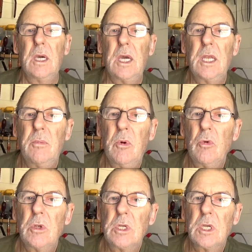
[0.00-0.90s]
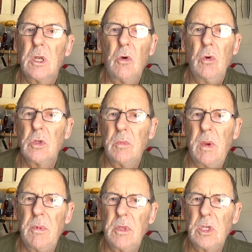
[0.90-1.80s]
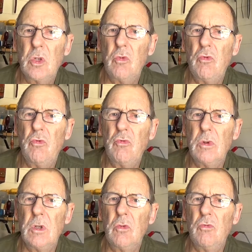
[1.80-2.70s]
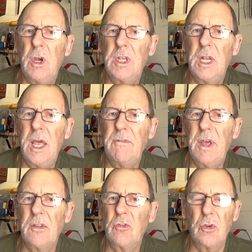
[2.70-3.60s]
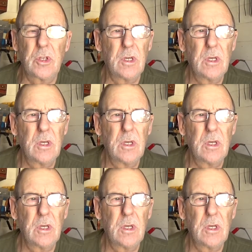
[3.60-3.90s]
And he bought this, and I always remember it, this little red 1100